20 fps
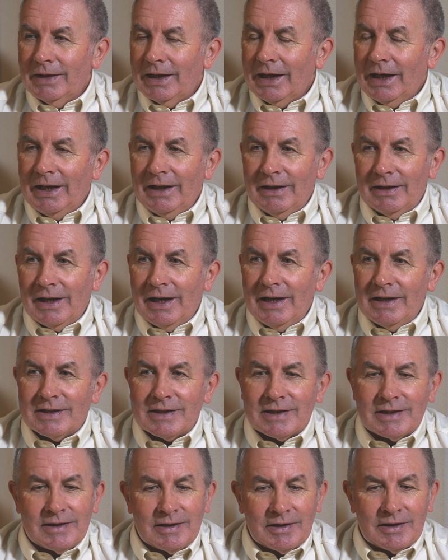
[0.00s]

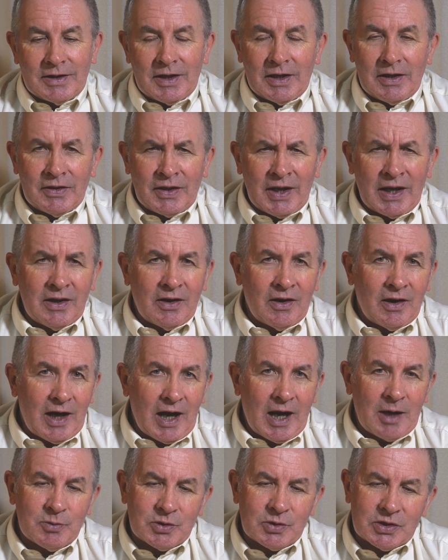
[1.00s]
They are
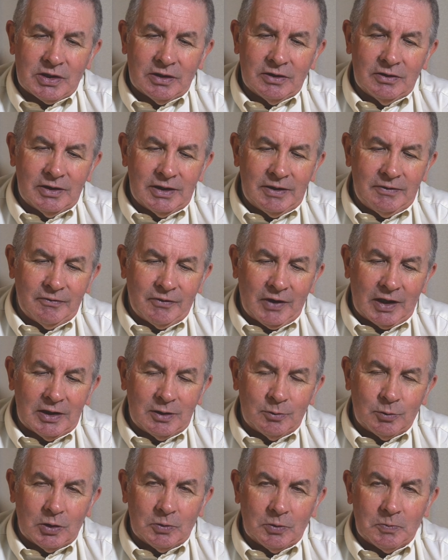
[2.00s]
absolutely
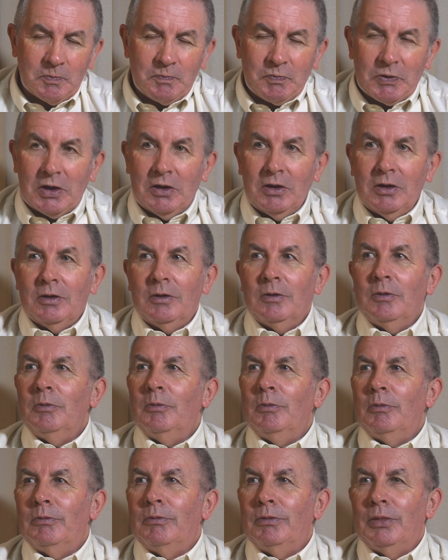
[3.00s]
invaluable.
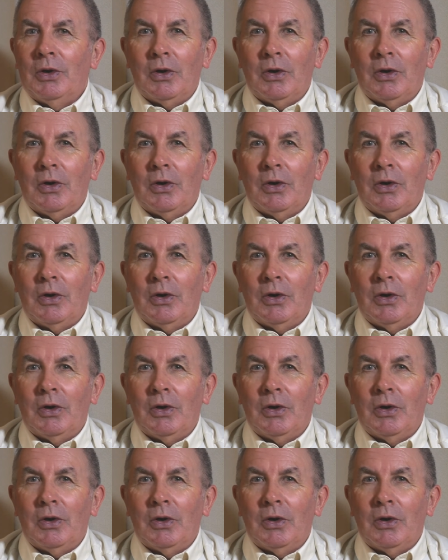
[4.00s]
But